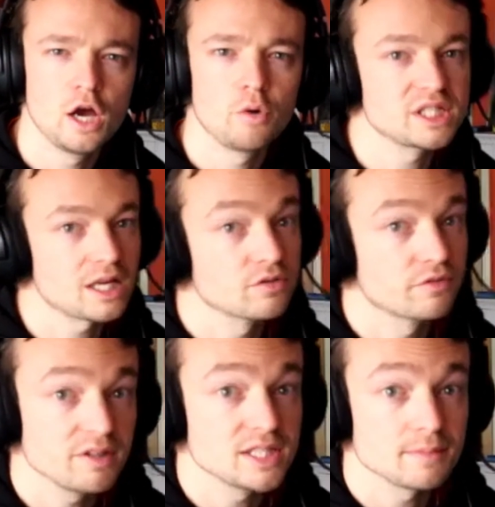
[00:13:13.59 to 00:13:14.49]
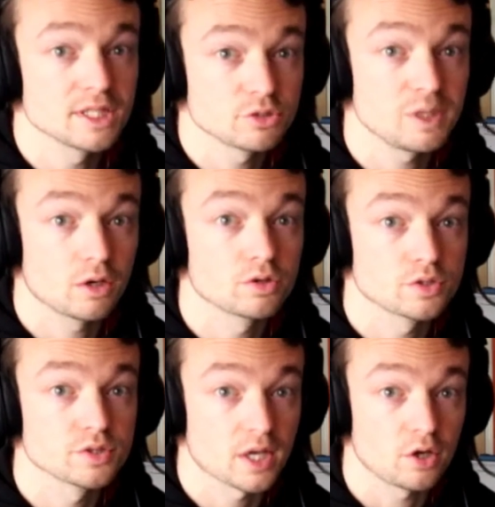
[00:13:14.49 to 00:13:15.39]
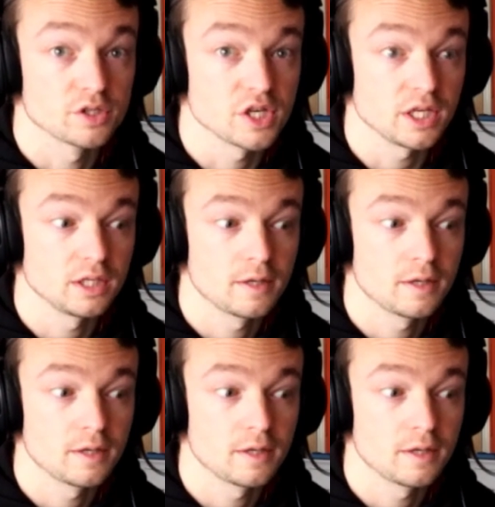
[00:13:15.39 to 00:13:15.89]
which sounds very similar to ecological psychology.